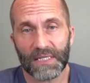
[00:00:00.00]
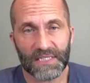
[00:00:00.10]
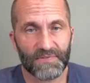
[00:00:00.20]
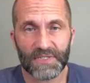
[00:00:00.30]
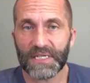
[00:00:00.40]
And
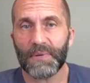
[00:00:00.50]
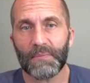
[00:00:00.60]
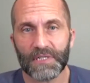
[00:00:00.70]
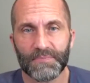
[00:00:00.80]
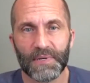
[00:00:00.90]
for some
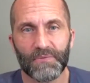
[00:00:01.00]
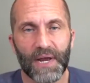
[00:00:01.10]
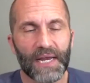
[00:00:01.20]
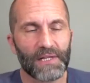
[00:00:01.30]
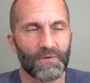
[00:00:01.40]
people, it's been
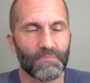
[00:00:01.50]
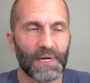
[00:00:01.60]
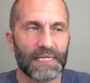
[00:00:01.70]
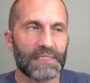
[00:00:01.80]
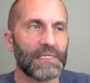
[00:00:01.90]
regular, but